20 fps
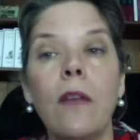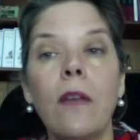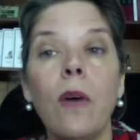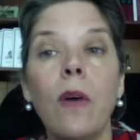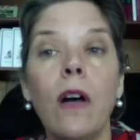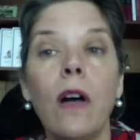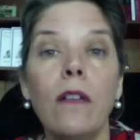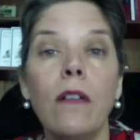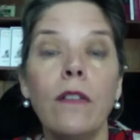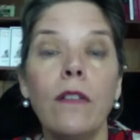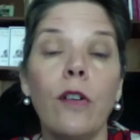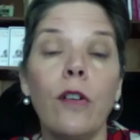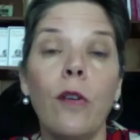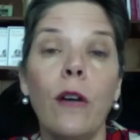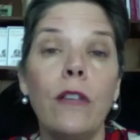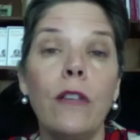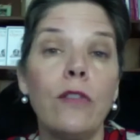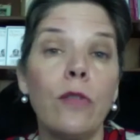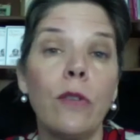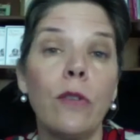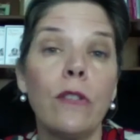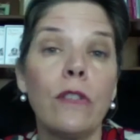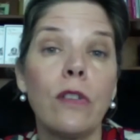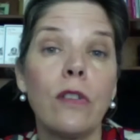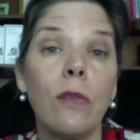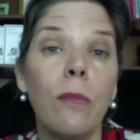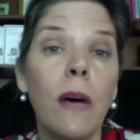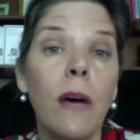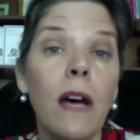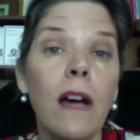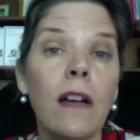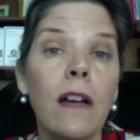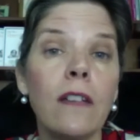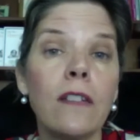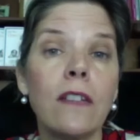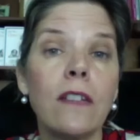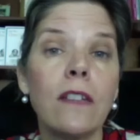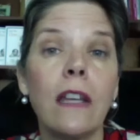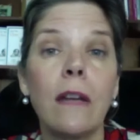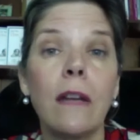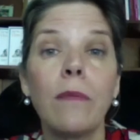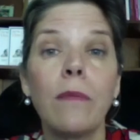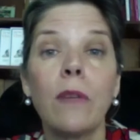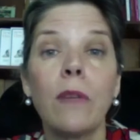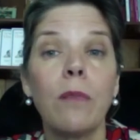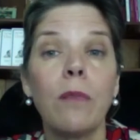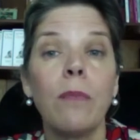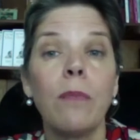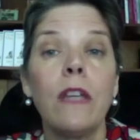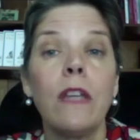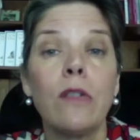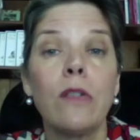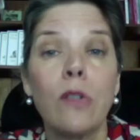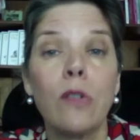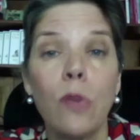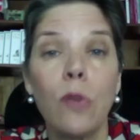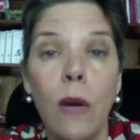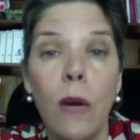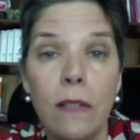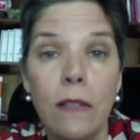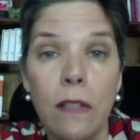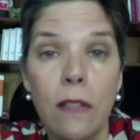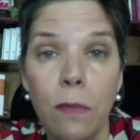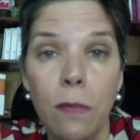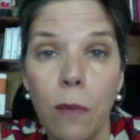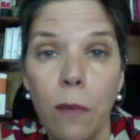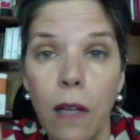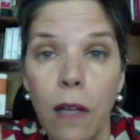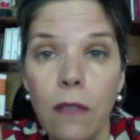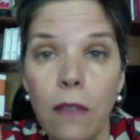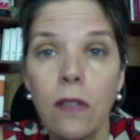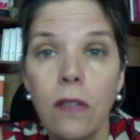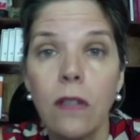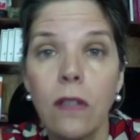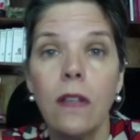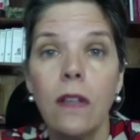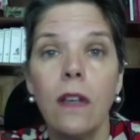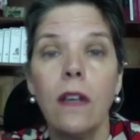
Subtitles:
well, I enjoyed so much that I'm going to pay you twice as much.